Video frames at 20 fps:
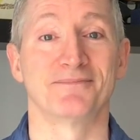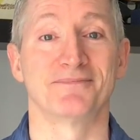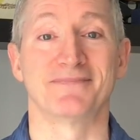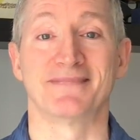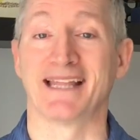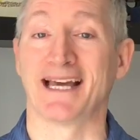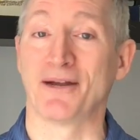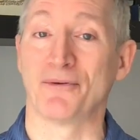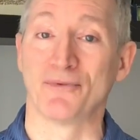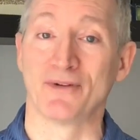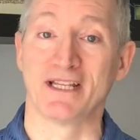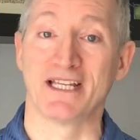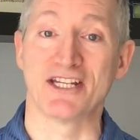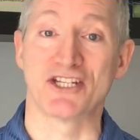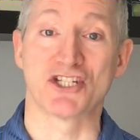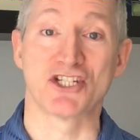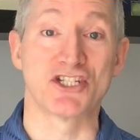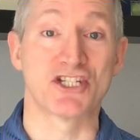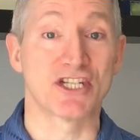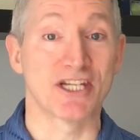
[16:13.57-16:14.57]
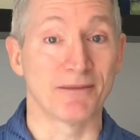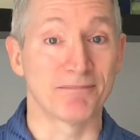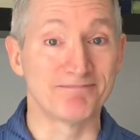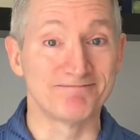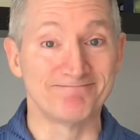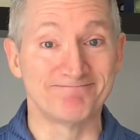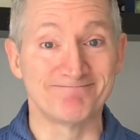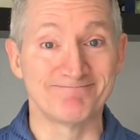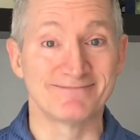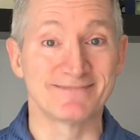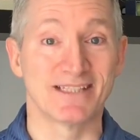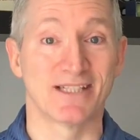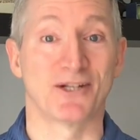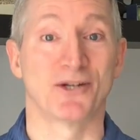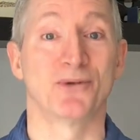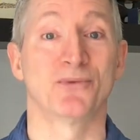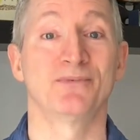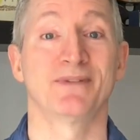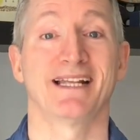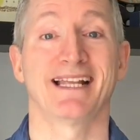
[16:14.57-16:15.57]
that relationship,
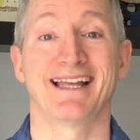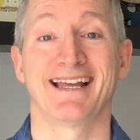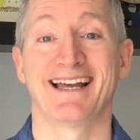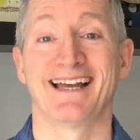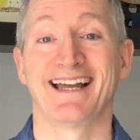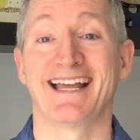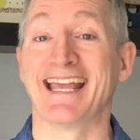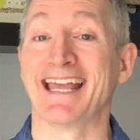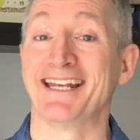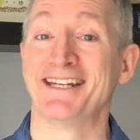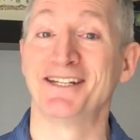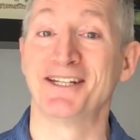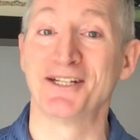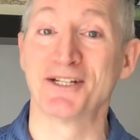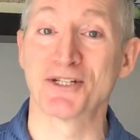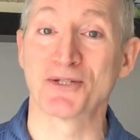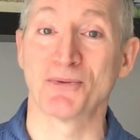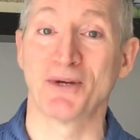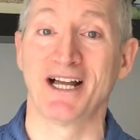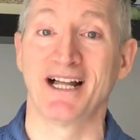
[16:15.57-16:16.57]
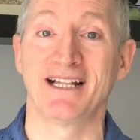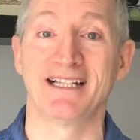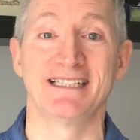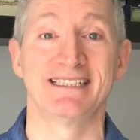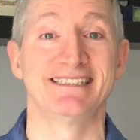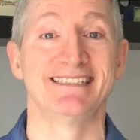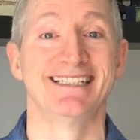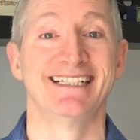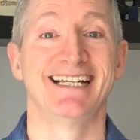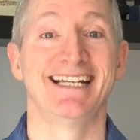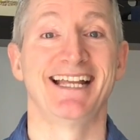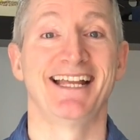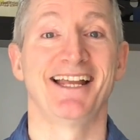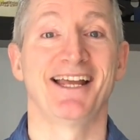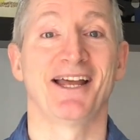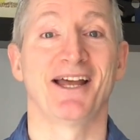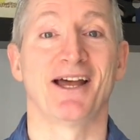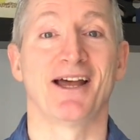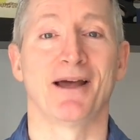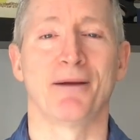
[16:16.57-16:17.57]
ended as well,
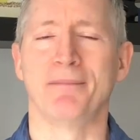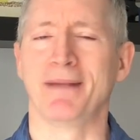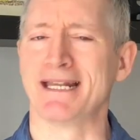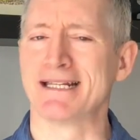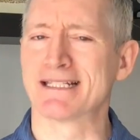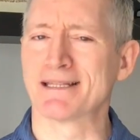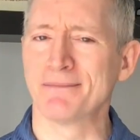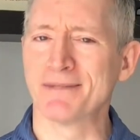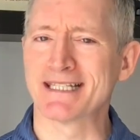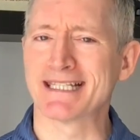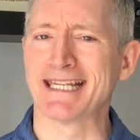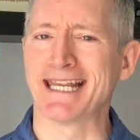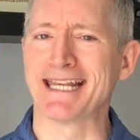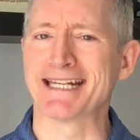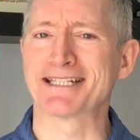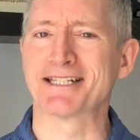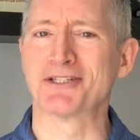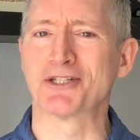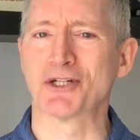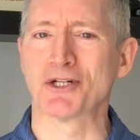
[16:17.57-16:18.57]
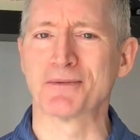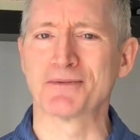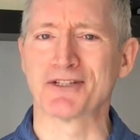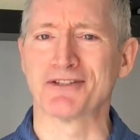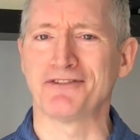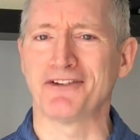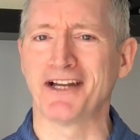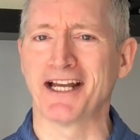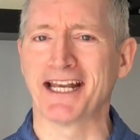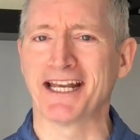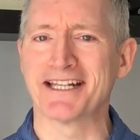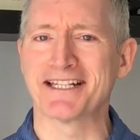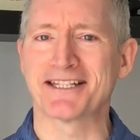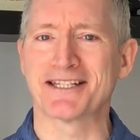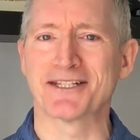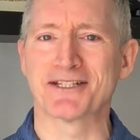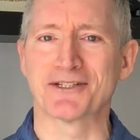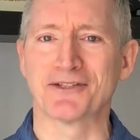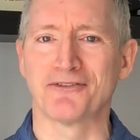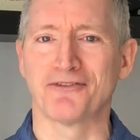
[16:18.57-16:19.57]
and made some mistakes in terms of
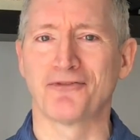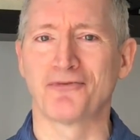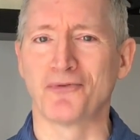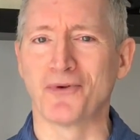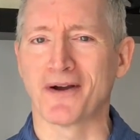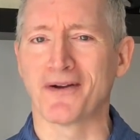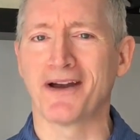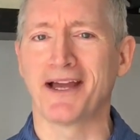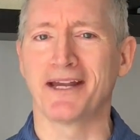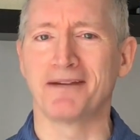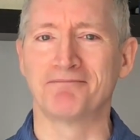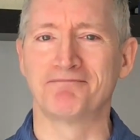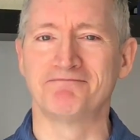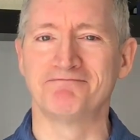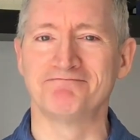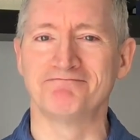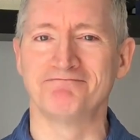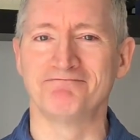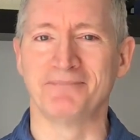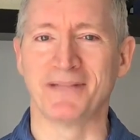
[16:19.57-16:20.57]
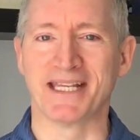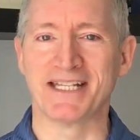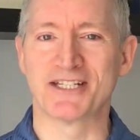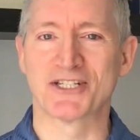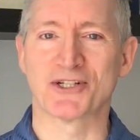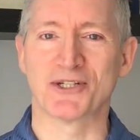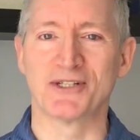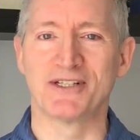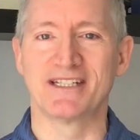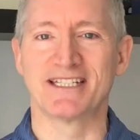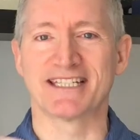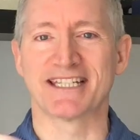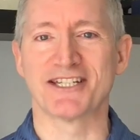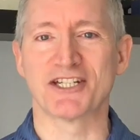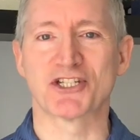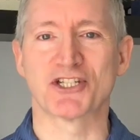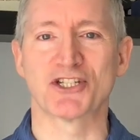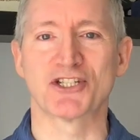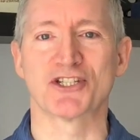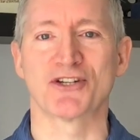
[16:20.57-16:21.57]
finances, of where I made certain
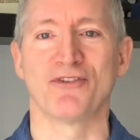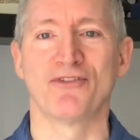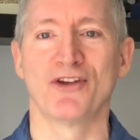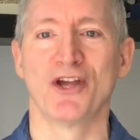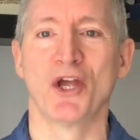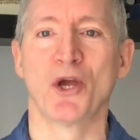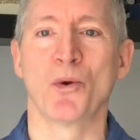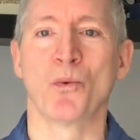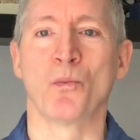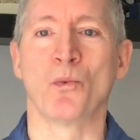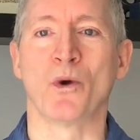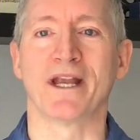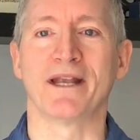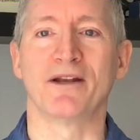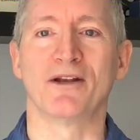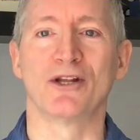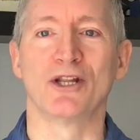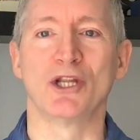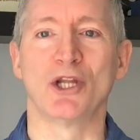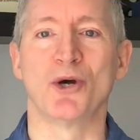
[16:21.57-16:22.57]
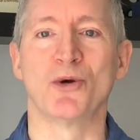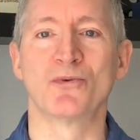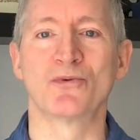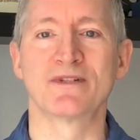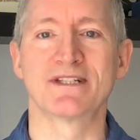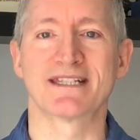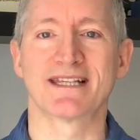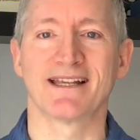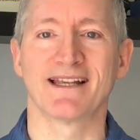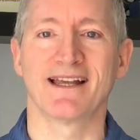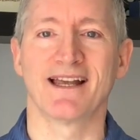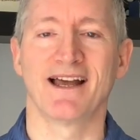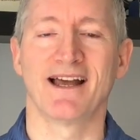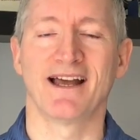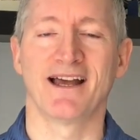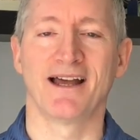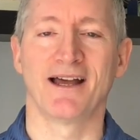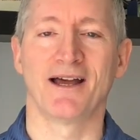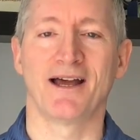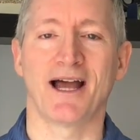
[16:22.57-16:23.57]
decisions of what loans
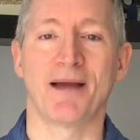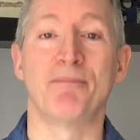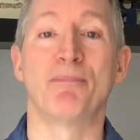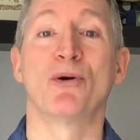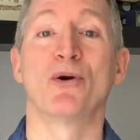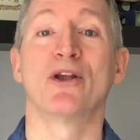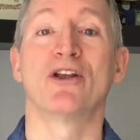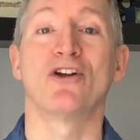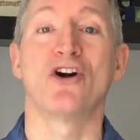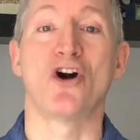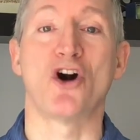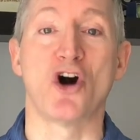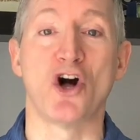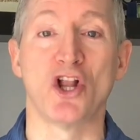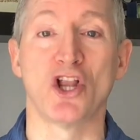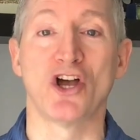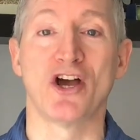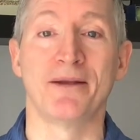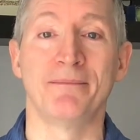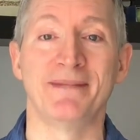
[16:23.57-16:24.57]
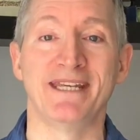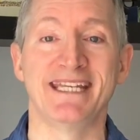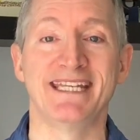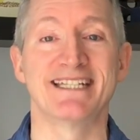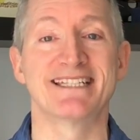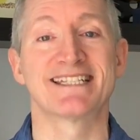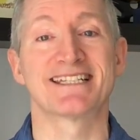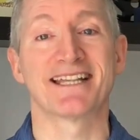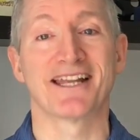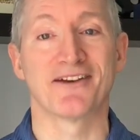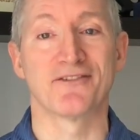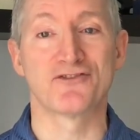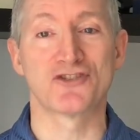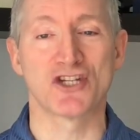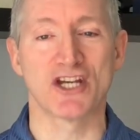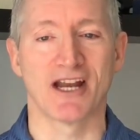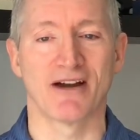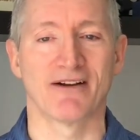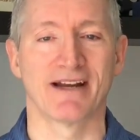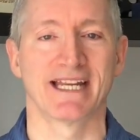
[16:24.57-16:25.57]
I put all on me instead of
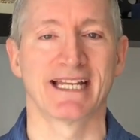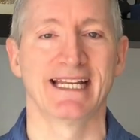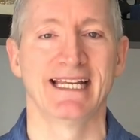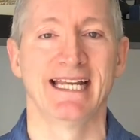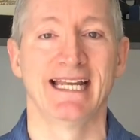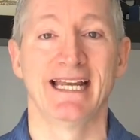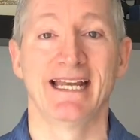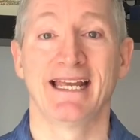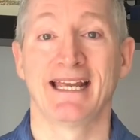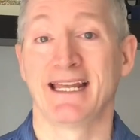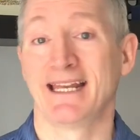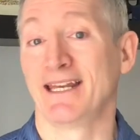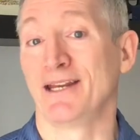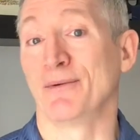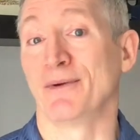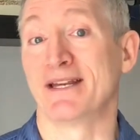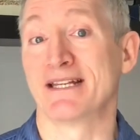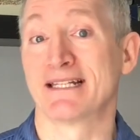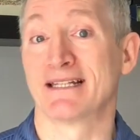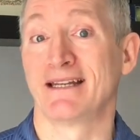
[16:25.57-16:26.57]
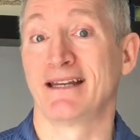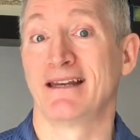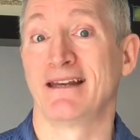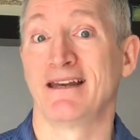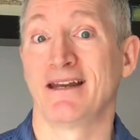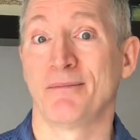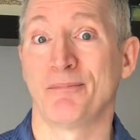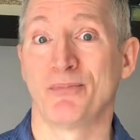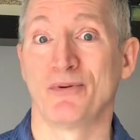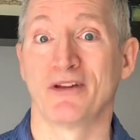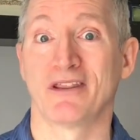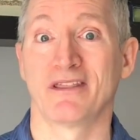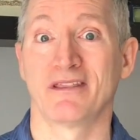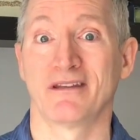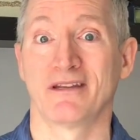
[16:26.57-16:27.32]
sharing. And anyways, I ended up with,